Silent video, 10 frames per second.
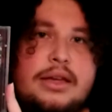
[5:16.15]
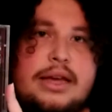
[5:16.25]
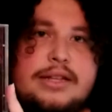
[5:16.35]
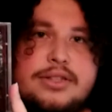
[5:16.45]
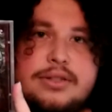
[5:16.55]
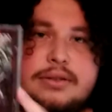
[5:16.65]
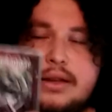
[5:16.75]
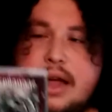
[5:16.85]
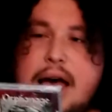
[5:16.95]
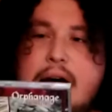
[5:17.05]
It's,
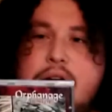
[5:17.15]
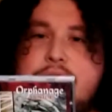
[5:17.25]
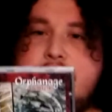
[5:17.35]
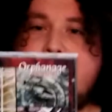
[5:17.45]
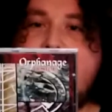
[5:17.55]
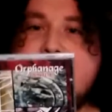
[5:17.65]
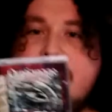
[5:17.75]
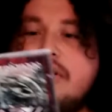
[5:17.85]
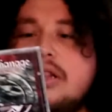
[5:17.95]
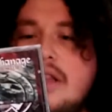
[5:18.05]
I don't know. I've
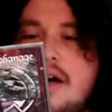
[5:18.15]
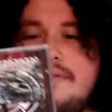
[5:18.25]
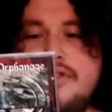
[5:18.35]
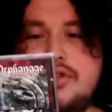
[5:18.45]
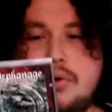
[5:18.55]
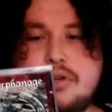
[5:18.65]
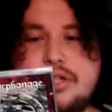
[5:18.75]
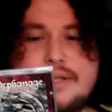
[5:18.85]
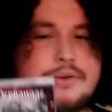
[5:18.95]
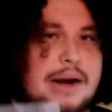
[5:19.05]
never loved
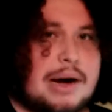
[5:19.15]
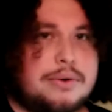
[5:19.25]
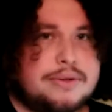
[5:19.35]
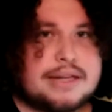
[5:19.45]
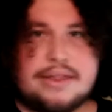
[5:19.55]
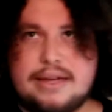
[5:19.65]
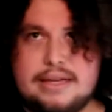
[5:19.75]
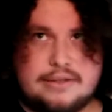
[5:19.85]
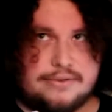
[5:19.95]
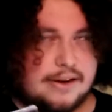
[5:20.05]
George's growls. I think
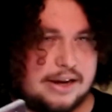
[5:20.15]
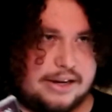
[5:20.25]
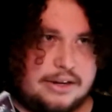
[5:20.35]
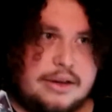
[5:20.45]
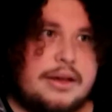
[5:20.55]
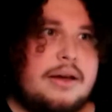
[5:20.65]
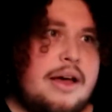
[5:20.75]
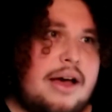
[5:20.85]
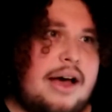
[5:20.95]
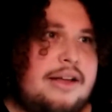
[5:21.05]
he's fine.
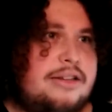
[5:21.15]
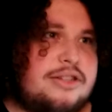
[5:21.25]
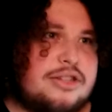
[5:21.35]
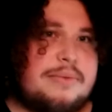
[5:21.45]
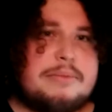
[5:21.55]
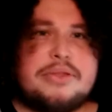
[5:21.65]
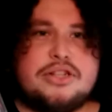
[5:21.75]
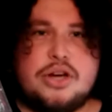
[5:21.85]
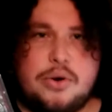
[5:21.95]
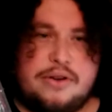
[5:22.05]
It's just something about the
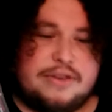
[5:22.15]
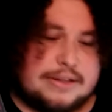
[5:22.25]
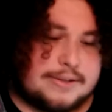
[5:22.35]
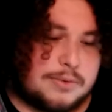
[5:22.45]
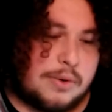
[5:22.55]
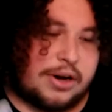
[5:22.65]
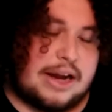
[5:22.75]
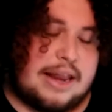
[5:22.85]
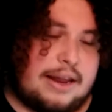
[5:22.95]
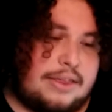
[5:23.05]
tone of it doesn't work,
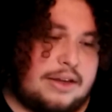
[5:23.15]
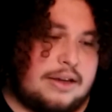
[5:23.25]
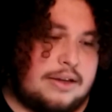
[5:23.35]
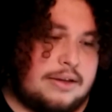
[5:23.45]
and I think